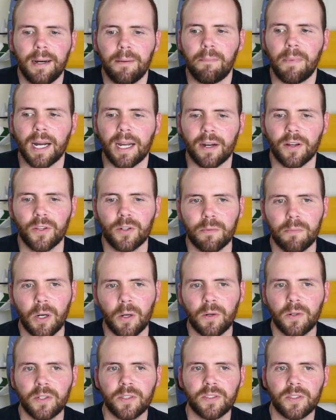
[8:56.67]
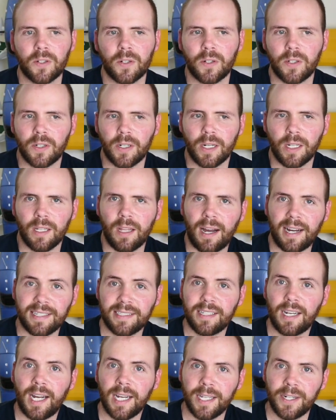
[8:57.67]
my other motors are a lot
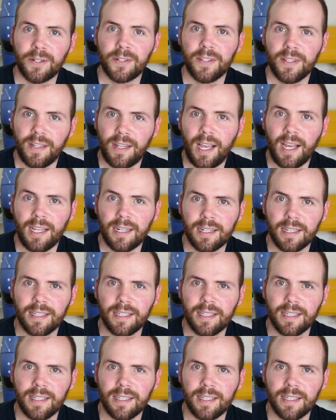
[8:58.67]
tighter than that,